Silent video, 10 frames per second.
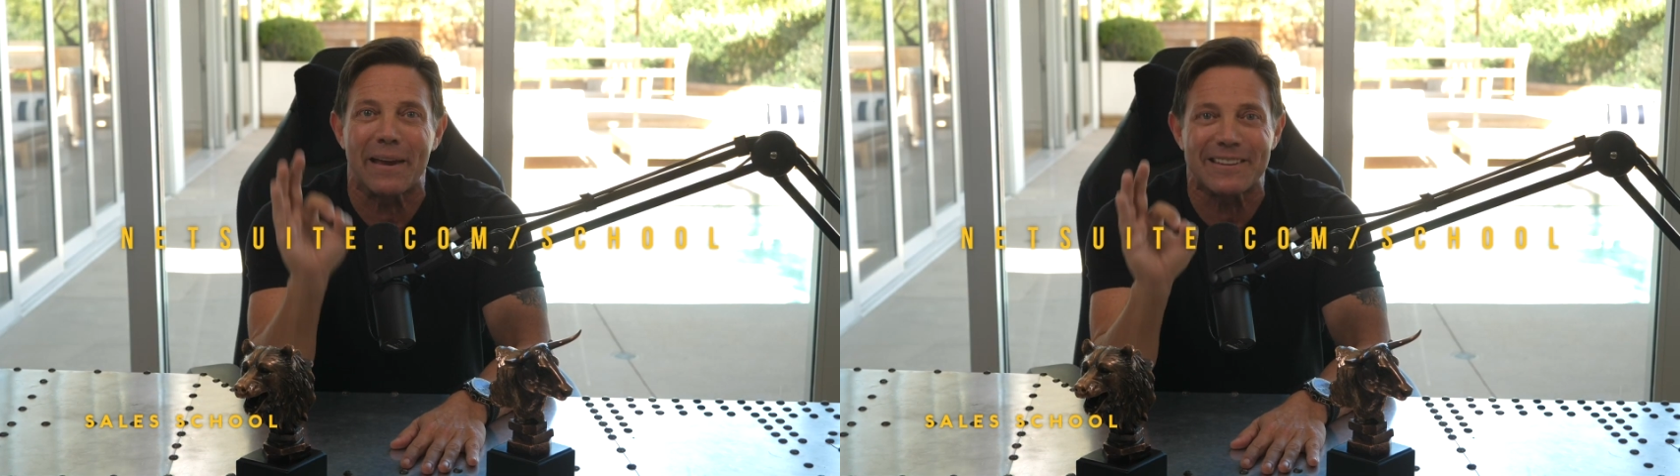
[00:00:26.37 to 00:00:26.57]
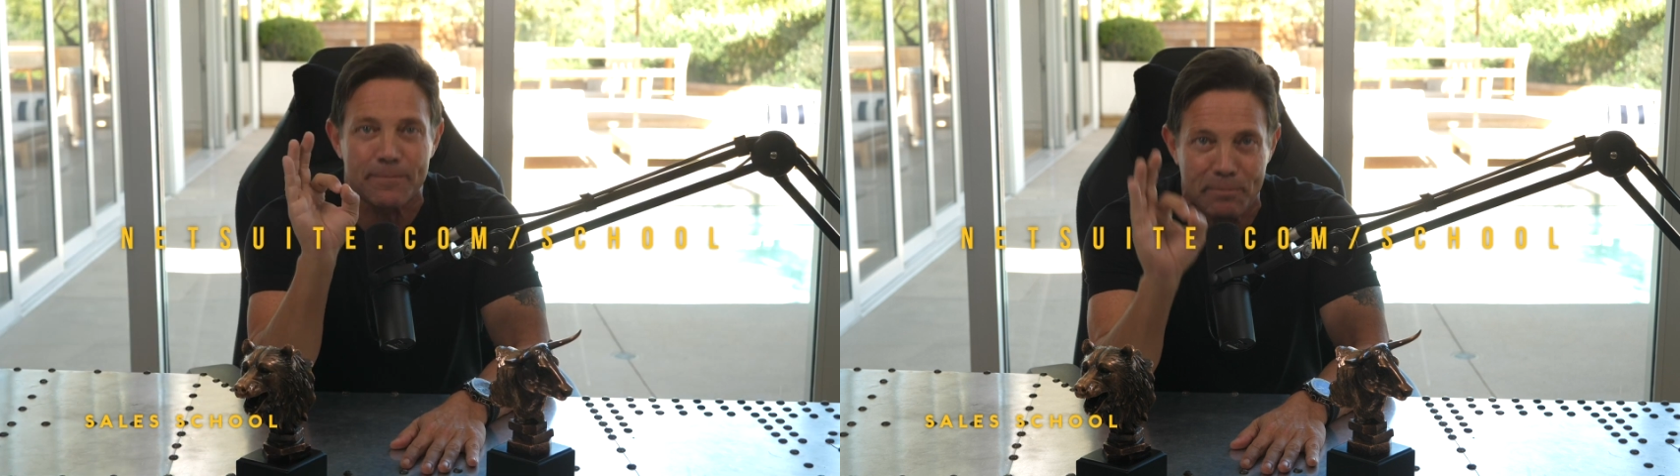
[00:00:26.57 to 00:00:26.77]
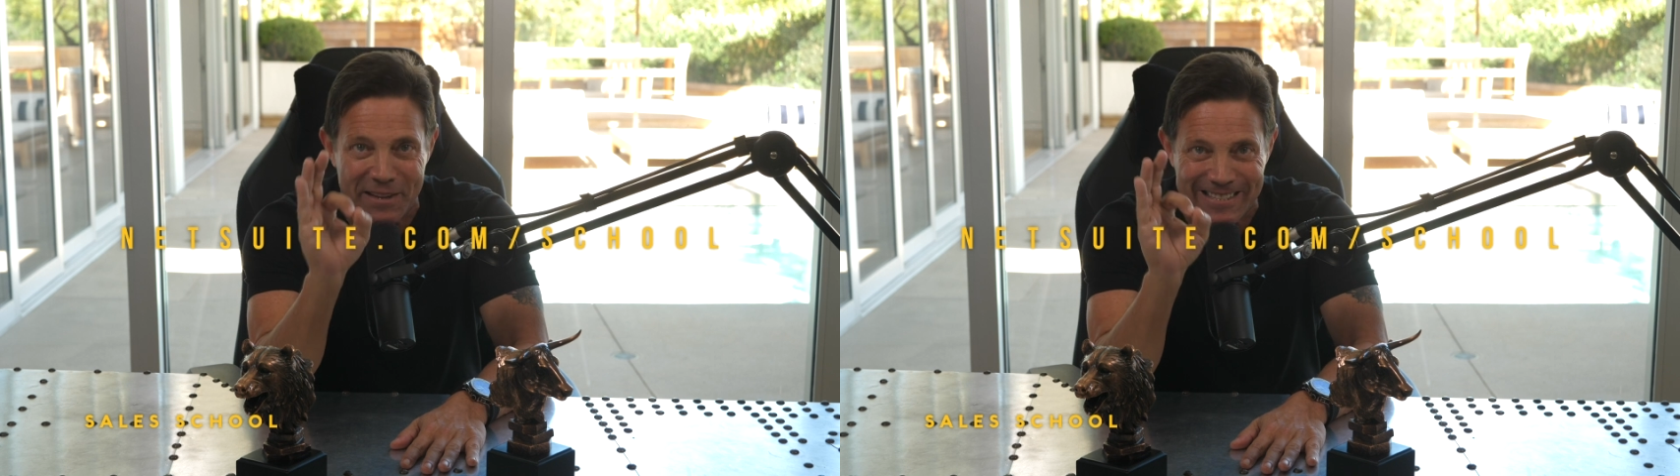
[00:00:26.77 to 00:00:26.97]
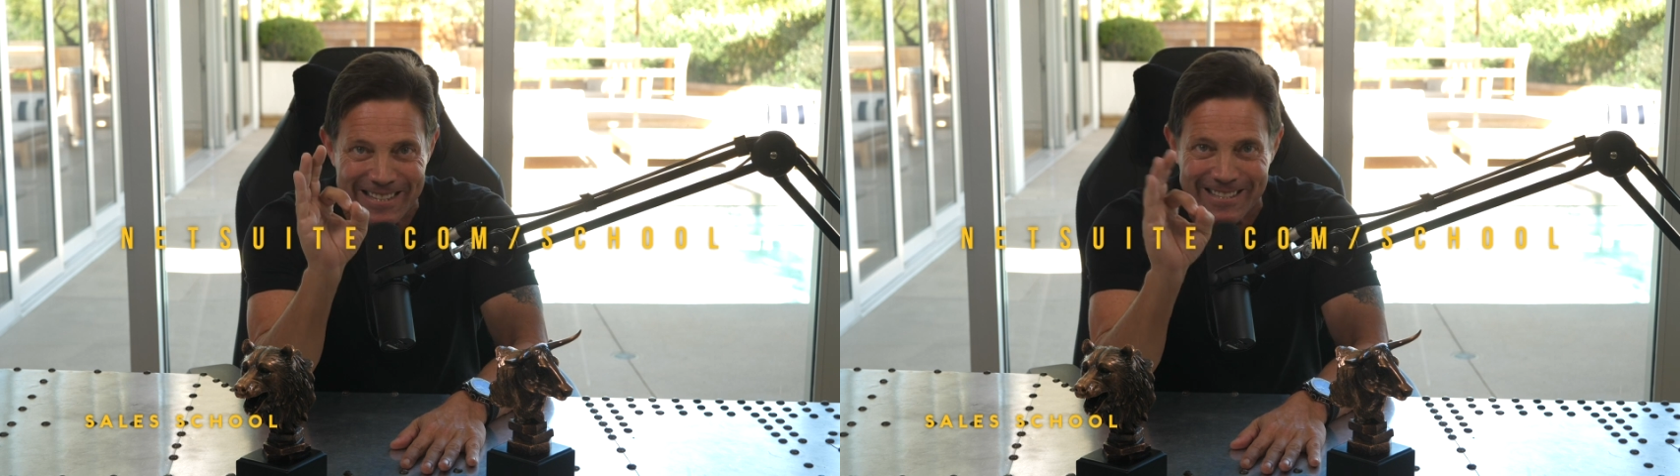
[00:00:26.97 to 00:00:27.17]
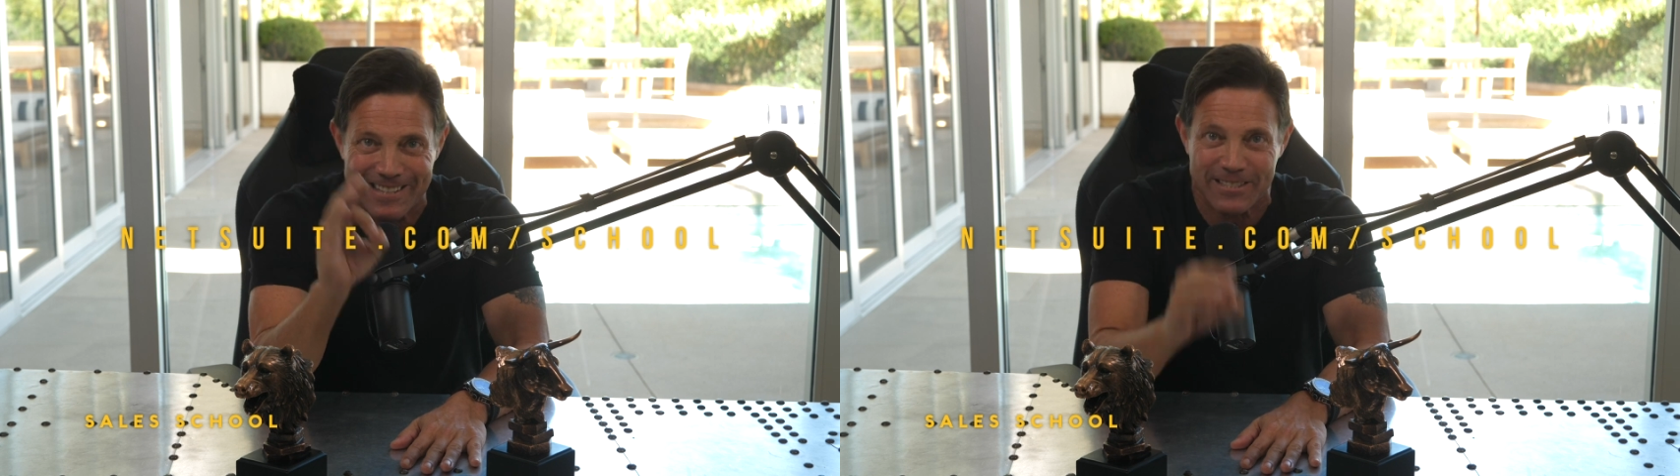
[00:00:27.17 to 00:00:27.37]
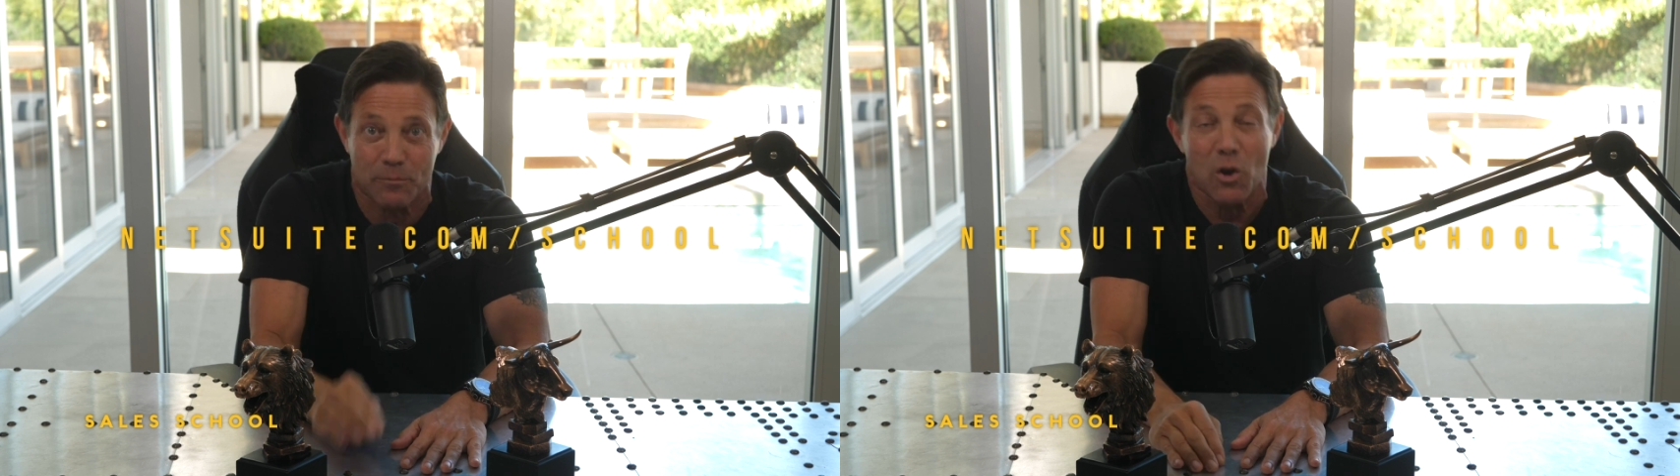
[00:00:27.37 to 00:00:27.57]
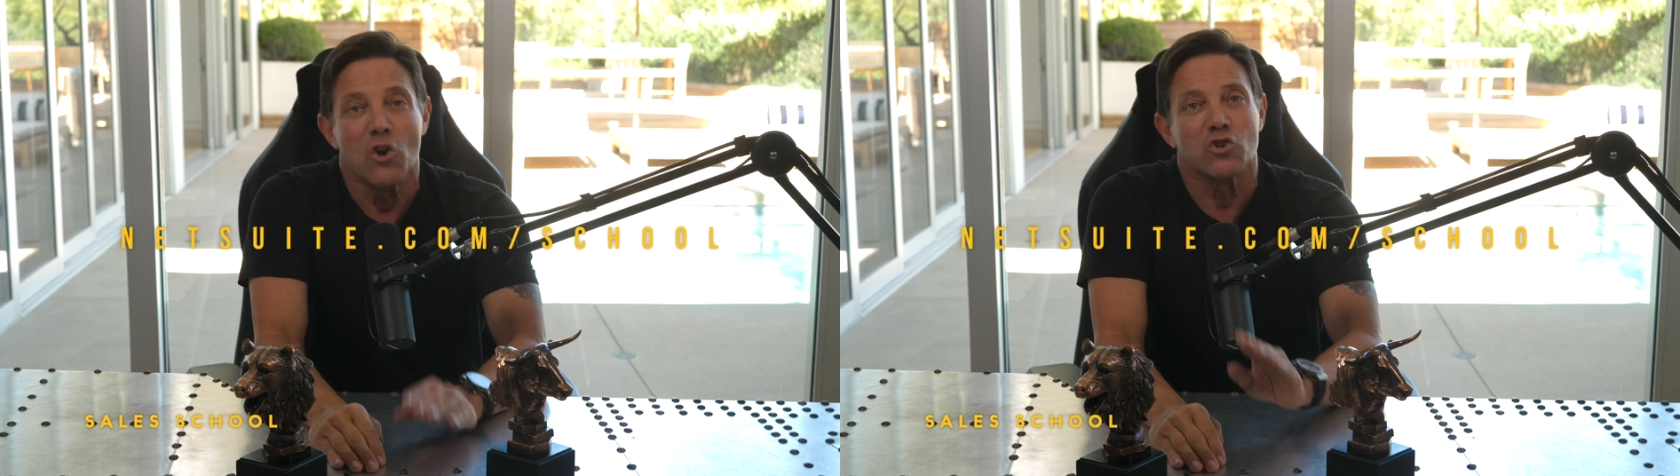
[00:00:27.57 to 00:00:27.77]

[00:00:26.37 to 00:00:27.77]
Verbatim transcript: based business system.